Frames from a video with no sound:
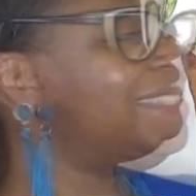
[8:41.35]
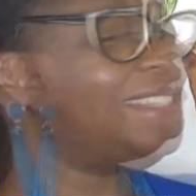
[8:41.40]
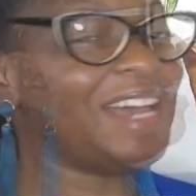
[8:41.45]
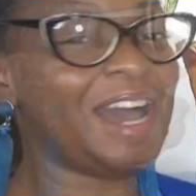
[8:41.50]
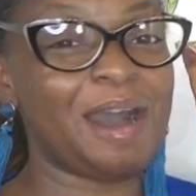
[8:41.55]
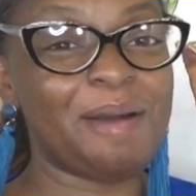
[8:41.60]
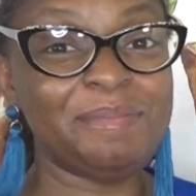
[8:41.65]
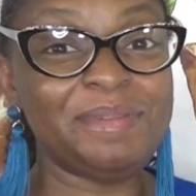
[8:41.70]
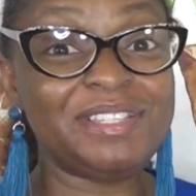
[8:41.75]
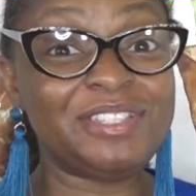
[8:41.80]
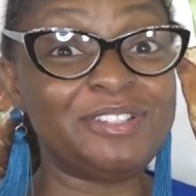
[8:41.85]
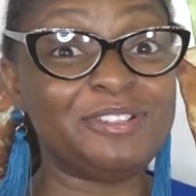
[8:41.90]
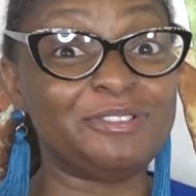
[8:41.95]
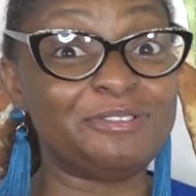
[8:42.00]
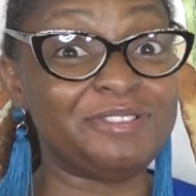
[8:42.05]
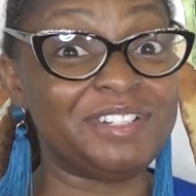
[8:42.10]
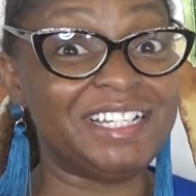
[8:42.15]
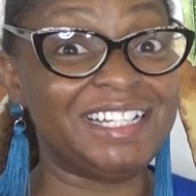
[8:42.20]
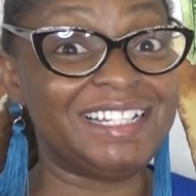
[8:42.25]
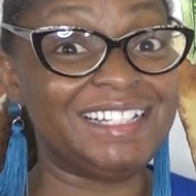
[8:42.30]
Thomas
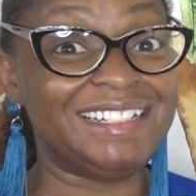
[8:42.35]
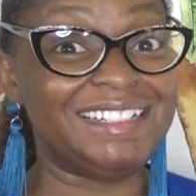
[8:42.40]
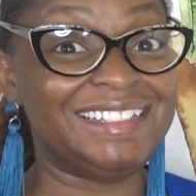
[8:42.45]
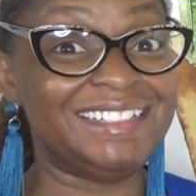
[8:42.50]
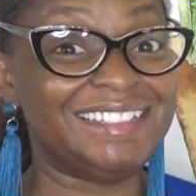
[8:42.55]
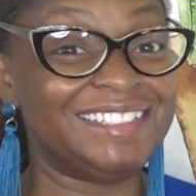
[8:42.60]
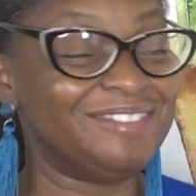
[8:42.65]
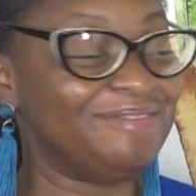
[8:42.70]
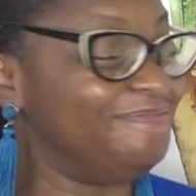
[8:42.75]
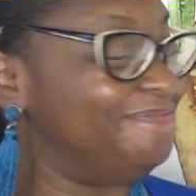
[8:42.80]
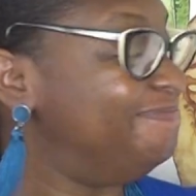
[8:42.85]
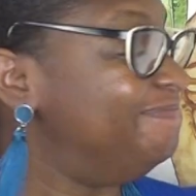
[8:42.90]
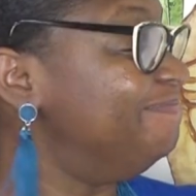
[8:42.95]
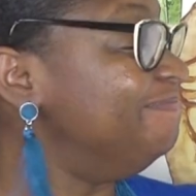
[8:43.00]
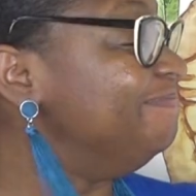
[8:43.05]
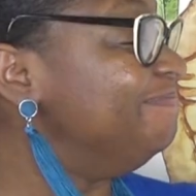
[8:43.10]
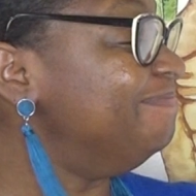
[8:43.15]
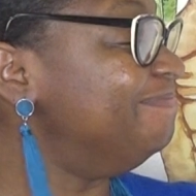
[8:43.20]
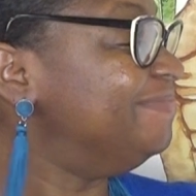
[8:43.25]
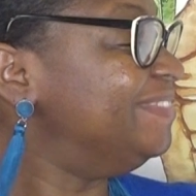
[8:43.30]
grinned,
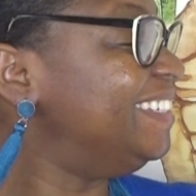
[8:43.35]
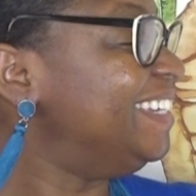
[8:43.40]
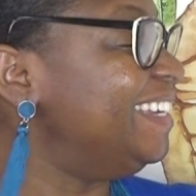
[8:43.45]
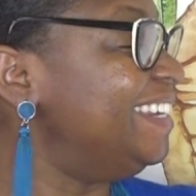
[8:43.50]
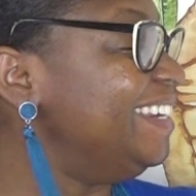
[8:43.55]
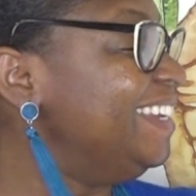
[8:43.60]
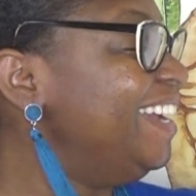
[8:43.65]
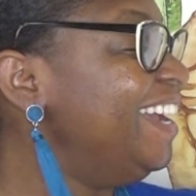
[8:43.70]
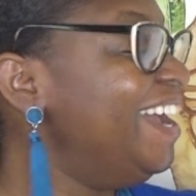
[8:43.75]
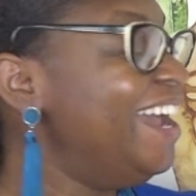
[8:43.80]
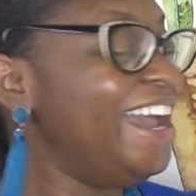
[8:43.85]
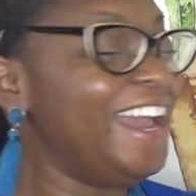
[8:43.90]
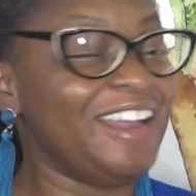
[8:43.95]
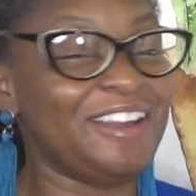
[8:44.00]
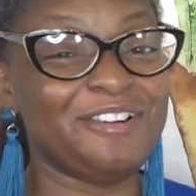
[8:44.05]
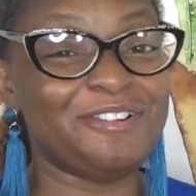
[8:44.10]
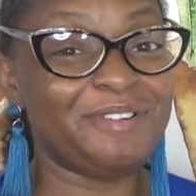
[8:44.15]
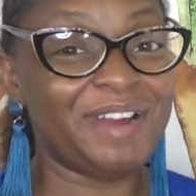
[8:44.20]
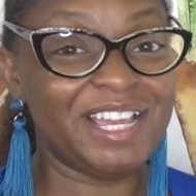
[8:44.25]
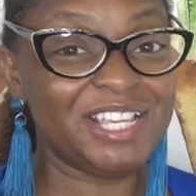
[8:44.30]

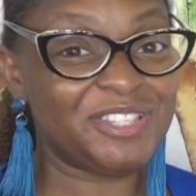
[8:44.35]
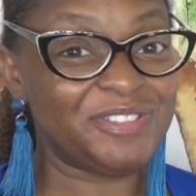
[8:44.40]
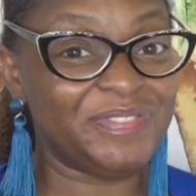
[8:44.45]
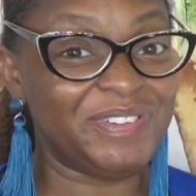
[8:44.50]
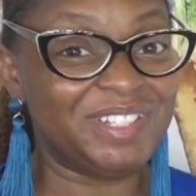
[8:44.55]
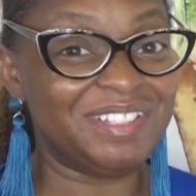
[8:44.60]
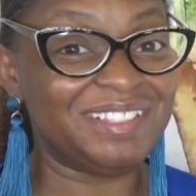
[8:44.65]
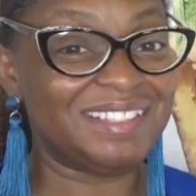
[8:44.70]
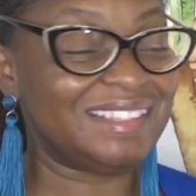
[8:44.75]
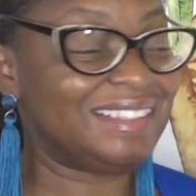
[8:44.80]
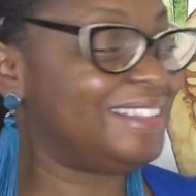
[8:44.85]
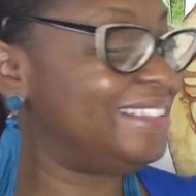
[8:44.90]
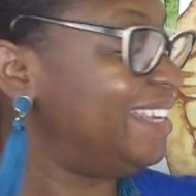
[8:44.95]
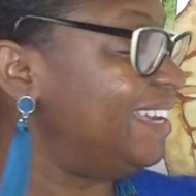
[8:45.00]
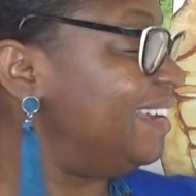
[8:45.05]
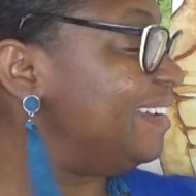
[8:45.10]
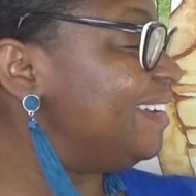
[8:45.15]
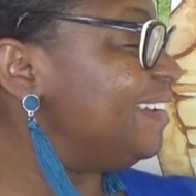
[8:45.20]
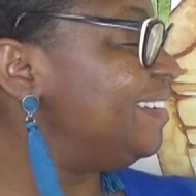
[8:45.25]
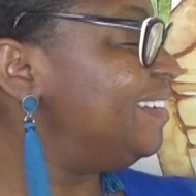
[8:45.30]
and Grace felt
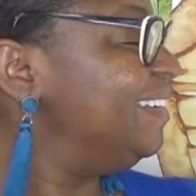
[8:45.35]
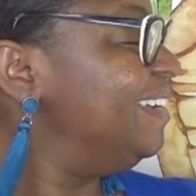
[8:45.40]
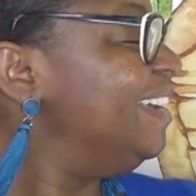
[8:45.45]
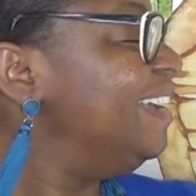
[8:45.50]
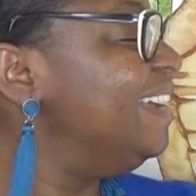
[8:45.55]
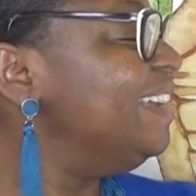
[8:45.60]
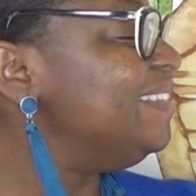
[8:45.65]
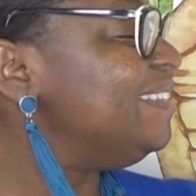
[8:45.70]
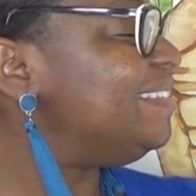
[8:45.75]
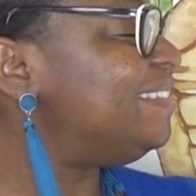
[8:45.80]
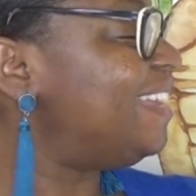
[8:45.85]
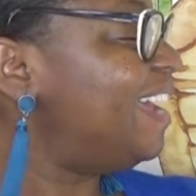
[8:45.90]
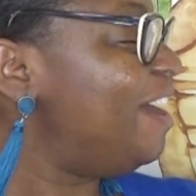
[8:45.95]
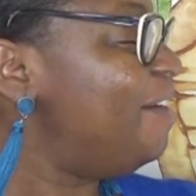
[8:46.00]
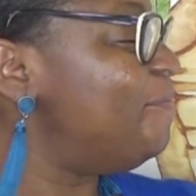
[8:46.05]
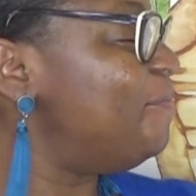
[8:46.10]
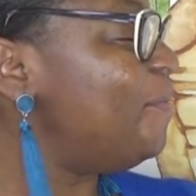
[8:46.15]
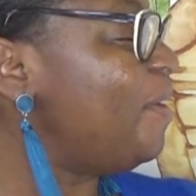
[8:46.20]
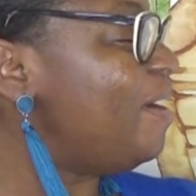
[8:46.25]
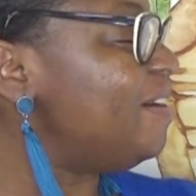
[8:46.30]
sick.
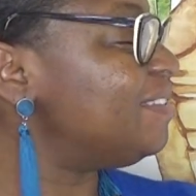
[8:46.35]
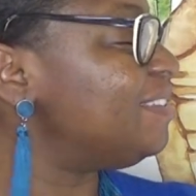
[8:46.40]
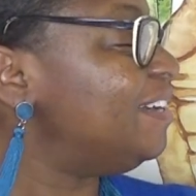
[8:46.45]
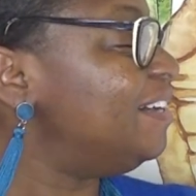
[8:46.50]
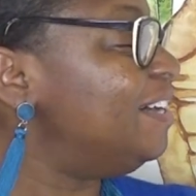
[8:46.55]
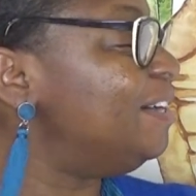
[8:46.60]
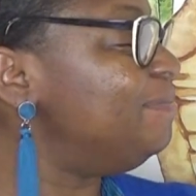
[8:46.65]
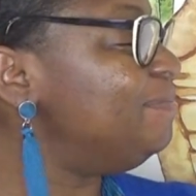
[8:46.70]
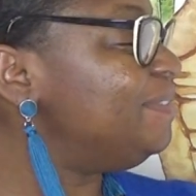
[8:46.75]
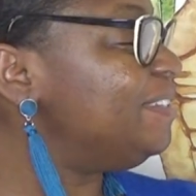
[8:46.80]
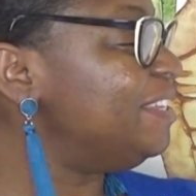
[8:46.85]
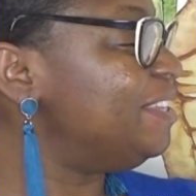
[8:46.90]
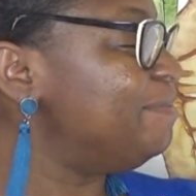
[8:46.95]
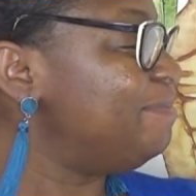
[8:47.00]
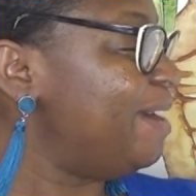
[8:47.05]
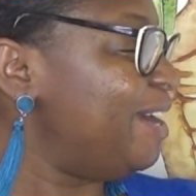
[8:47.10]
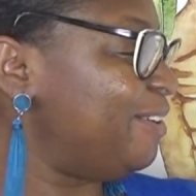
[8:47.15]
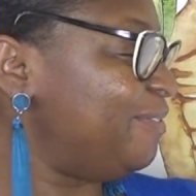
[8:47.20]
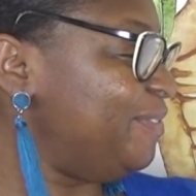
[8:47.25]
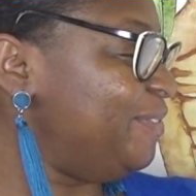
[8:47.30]
Sam walked up to
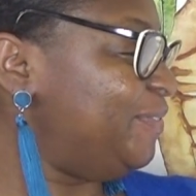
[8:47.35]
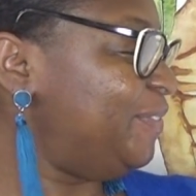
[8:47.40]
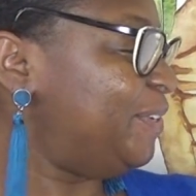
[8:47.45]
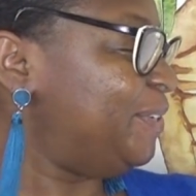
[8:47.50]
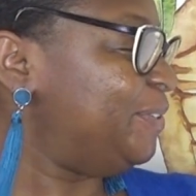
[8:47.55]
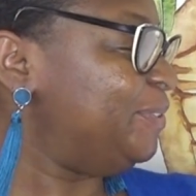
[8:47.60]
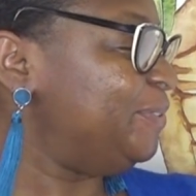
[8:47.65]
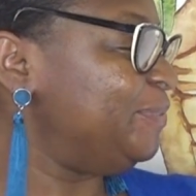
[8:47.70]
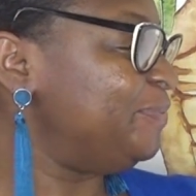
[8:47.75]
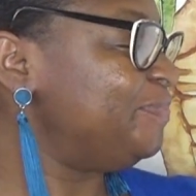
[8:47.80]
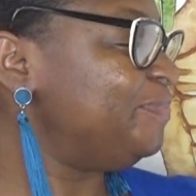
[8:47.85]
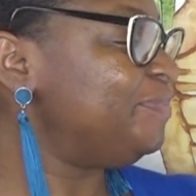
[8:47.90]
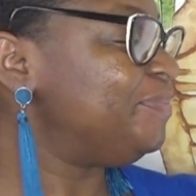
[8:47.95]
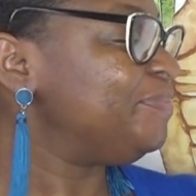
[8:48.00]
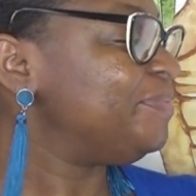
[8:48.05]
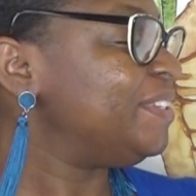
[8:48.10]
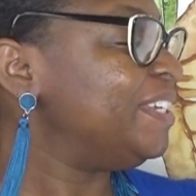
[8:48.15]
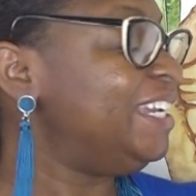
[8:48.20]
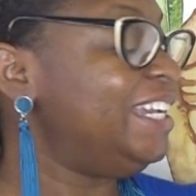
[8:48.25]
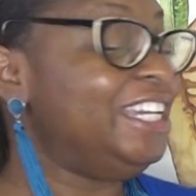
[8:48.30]
the microphone.
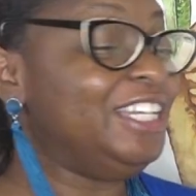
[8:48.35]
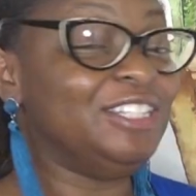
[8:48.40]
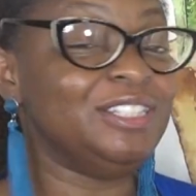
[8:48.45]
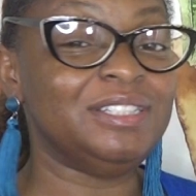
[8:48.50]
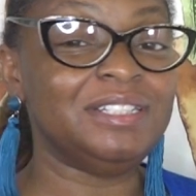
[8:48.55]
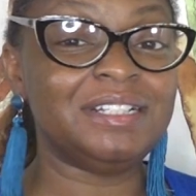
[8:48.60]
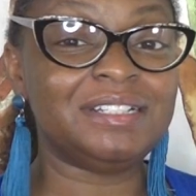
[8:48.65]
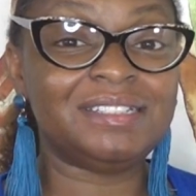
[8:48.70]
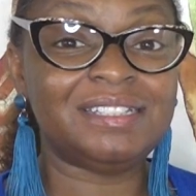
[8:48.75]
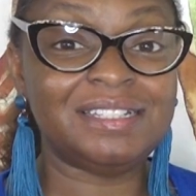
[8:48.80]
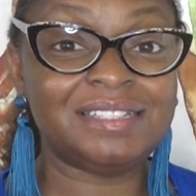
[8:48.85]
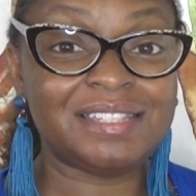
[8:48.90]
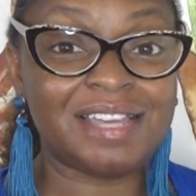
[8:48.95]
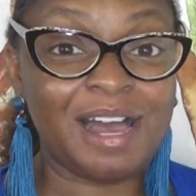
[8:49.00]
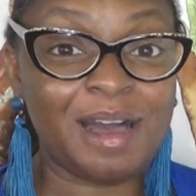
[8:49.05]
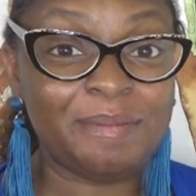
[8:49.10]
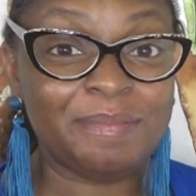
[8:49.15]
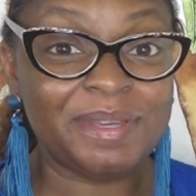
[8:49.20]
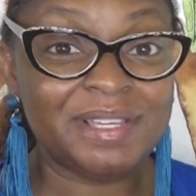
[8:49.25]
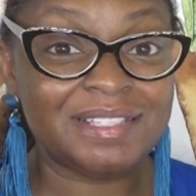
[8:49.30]
He looked at
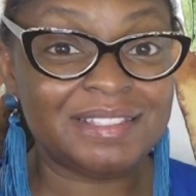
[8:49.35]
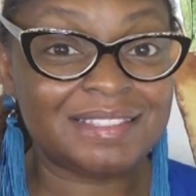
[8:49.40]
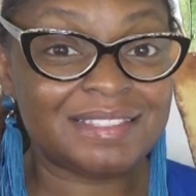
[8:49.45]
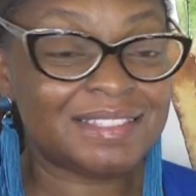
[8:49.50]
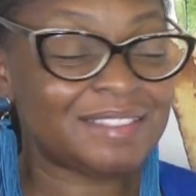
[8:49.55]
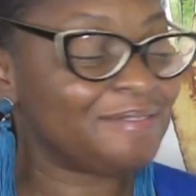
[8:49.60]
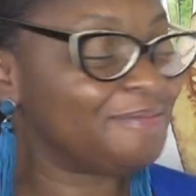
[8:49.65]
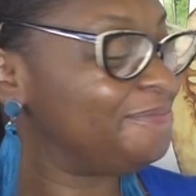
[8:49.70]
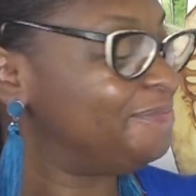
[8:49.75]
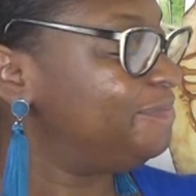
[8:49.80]
Thomas.